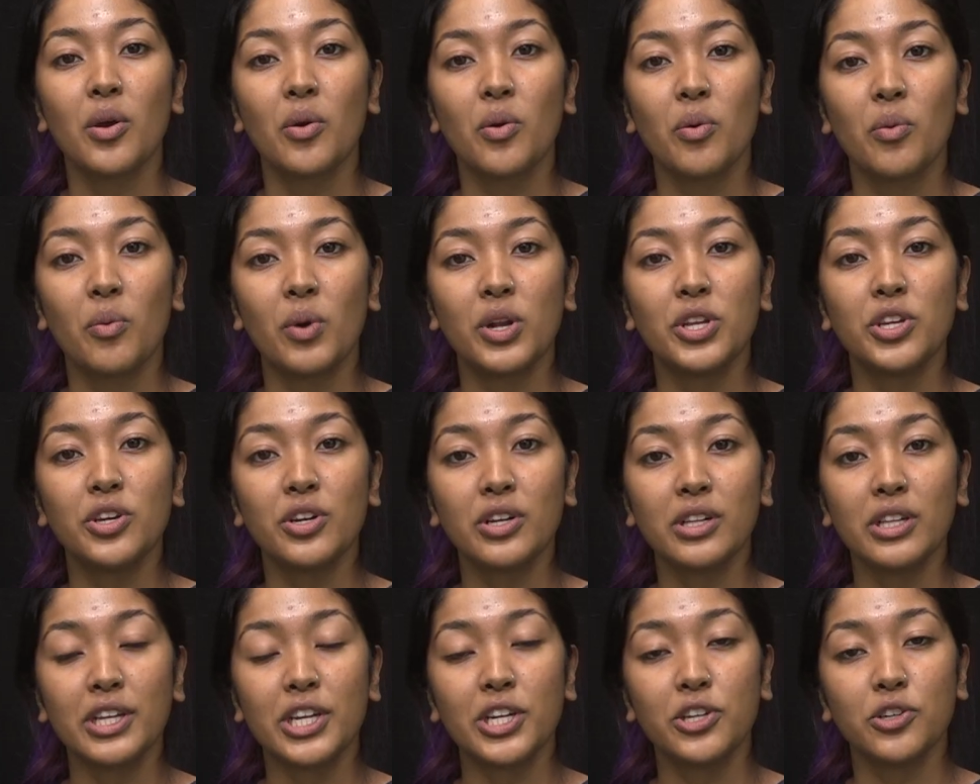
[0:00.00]
When you
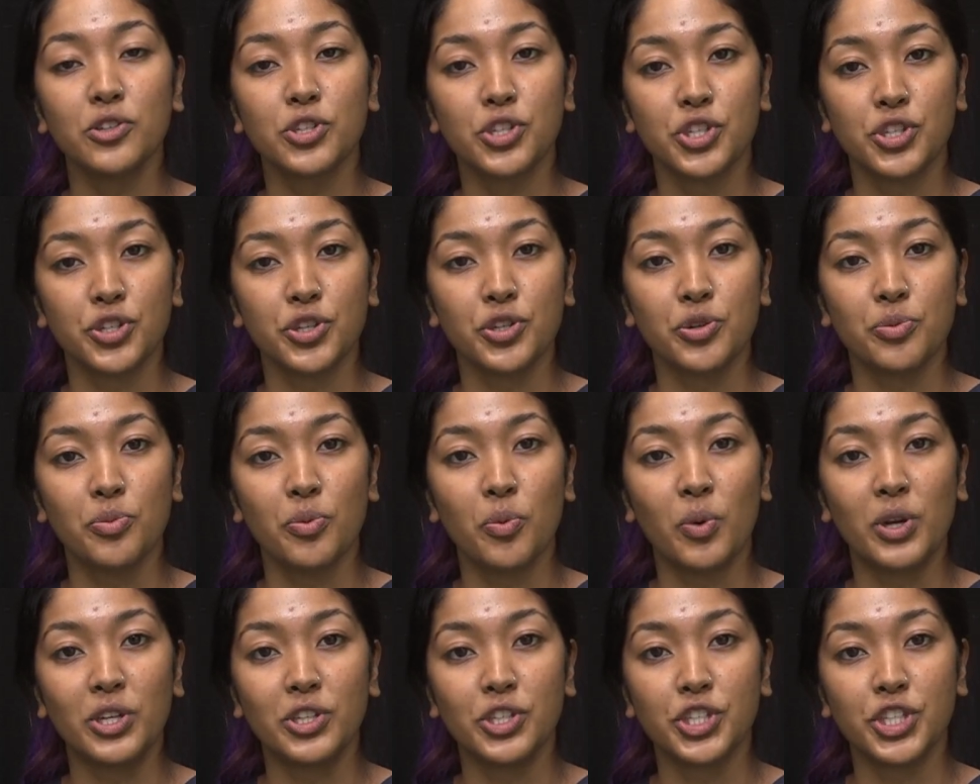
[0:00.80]
clean your tube,
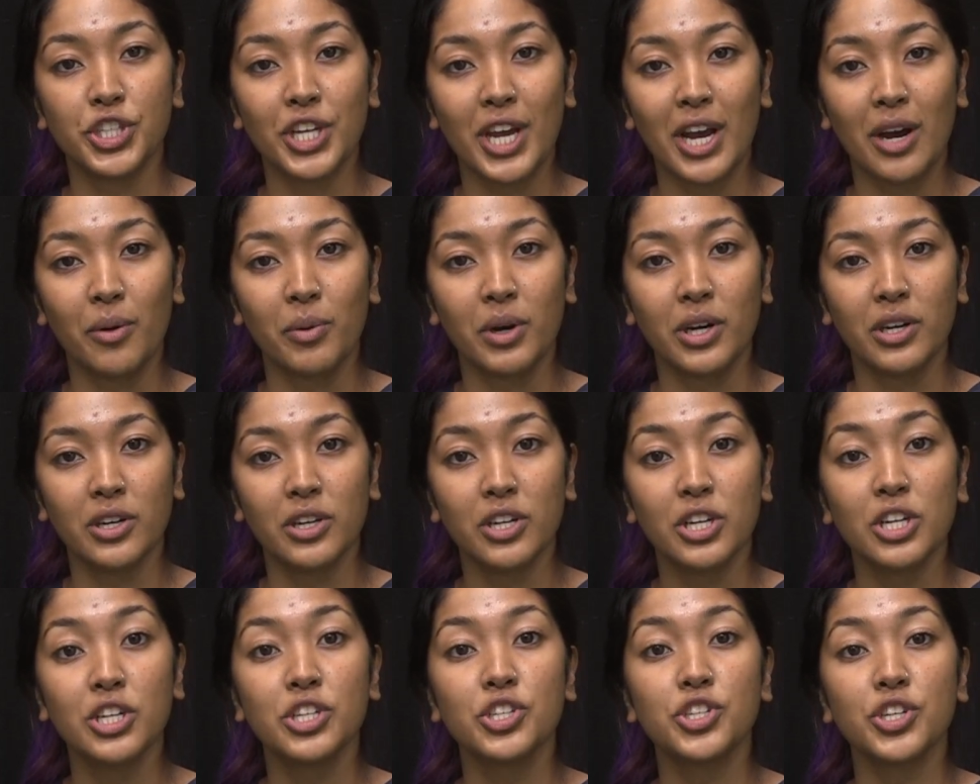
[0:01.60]
when you shower,
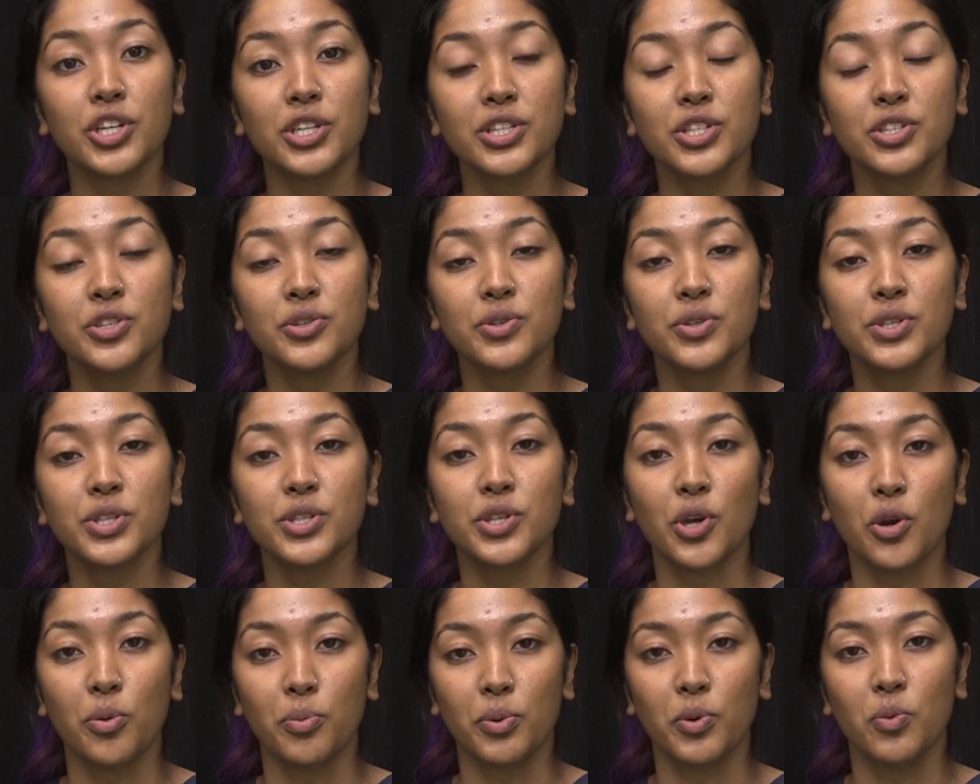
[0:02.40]
just use
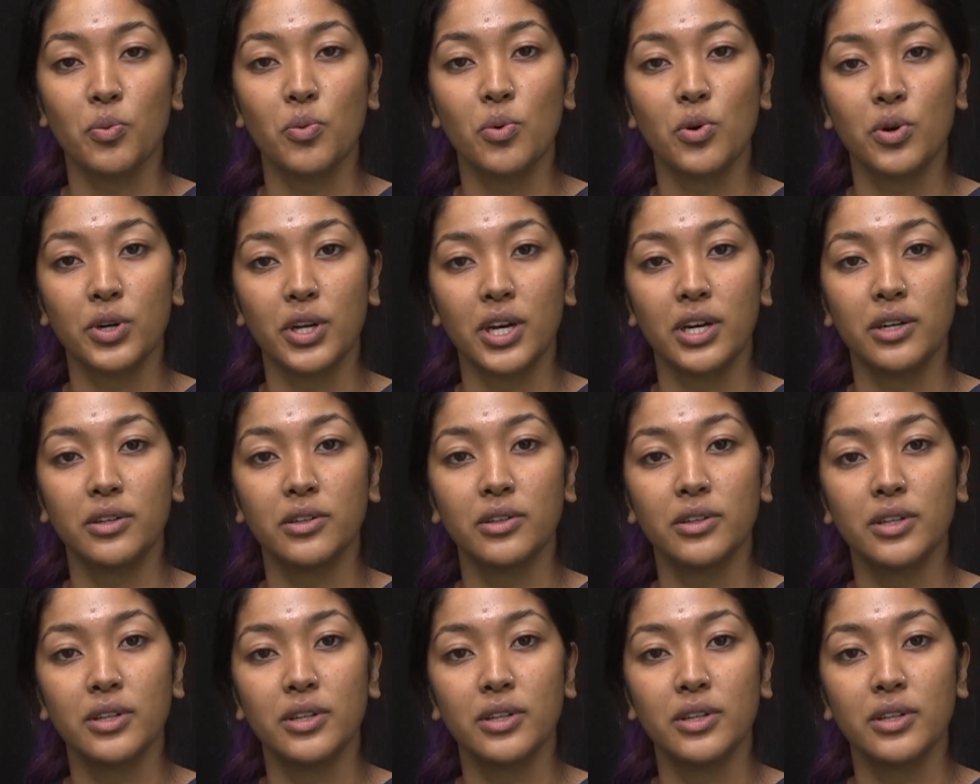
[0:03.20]
soap and water.